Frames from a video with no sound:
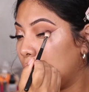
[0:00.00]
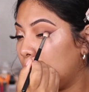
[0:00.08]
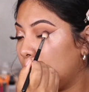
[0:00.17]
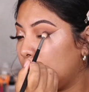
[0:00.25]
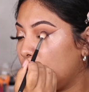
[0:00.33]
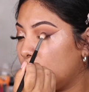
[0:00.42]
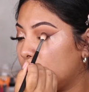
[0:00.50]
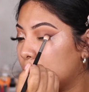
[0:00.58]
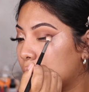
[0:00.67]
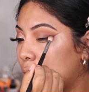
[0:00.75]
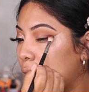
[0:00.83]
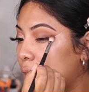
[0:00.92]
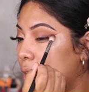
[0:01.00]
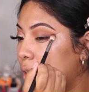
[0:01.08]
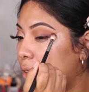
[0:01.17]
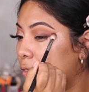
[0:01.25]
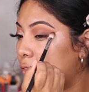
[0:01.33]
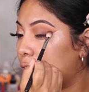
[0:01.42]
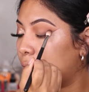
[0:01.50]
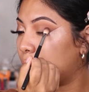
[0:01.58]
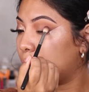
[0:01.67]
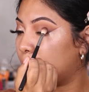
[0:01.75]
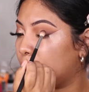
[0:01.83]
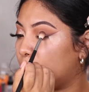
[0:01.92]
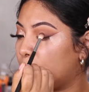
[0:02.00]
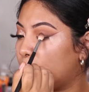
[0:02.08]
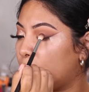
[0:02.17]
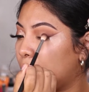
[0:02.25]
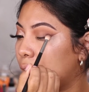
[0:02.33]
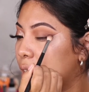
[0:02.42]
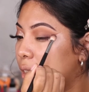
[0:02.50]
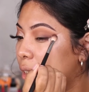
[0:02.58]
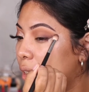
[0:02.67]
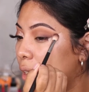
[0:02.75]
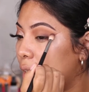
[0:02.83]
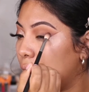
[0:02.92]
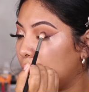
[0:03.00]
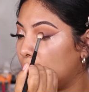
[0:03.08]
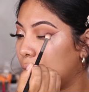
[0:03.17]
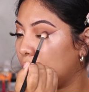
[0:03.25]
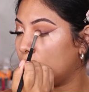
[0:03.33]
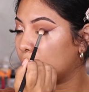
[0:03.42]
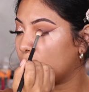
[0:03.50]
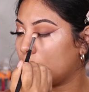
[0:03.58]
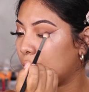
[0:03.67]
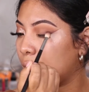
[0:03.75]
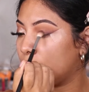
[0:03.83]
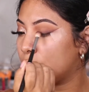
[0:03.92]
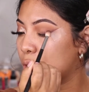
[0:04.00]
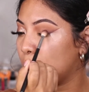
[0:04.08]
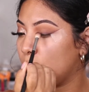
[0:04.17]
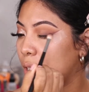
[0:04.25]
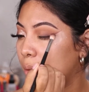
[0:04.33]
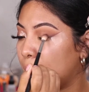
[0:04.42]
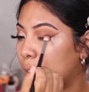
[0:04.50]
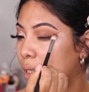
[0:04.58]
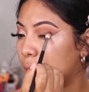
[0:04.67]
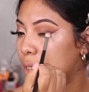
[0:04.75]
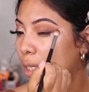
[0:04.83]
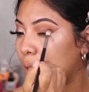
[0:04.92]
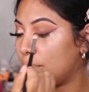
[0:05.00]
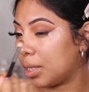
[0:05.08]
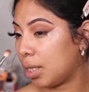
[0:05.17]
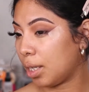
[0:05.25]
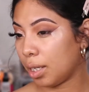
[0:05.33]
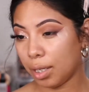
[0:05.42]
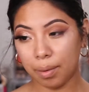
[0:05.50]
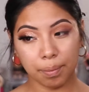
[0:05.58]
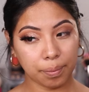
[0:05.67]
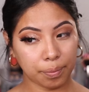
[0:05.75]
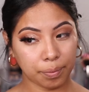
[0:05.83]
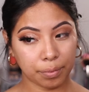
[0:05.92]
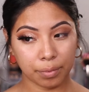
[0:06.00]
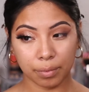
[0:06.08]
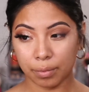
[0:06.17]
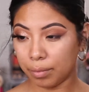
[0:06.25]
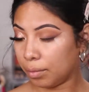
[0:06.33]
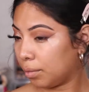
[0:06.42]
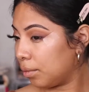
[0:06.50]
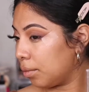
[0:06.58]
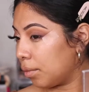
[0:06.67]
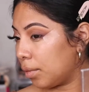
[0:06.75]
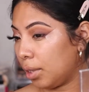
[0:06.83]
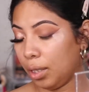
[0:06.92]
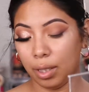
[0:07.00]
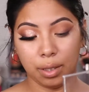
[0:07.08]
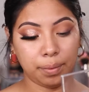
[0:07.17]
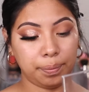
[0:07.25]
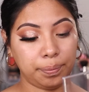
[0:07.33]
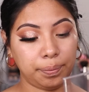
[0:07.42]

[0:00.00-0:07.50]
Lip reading: And you can just kind of press it in and kind of sweep at the same time. Yeah.